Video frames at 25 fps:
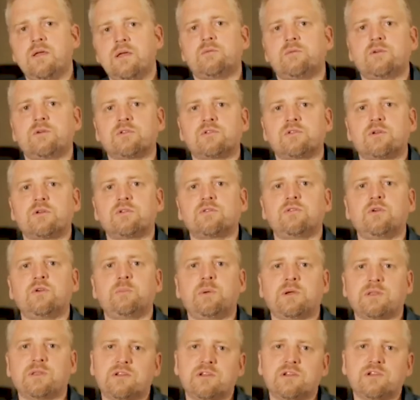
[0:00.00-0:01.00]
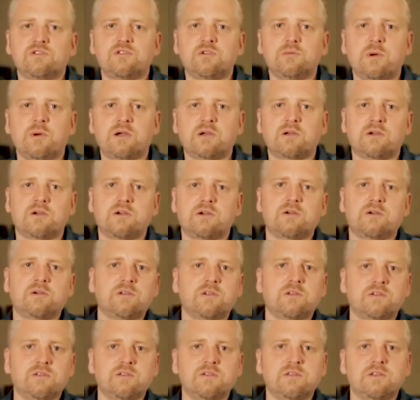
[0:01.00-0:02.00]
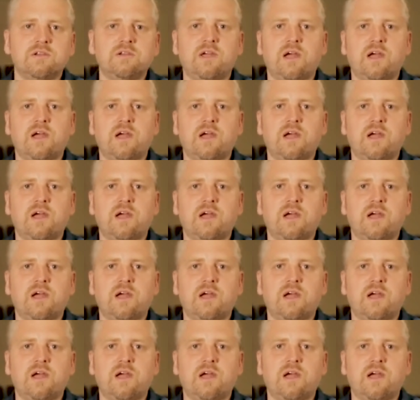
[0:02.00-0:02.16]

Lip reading: was also Patrick Schumacher, the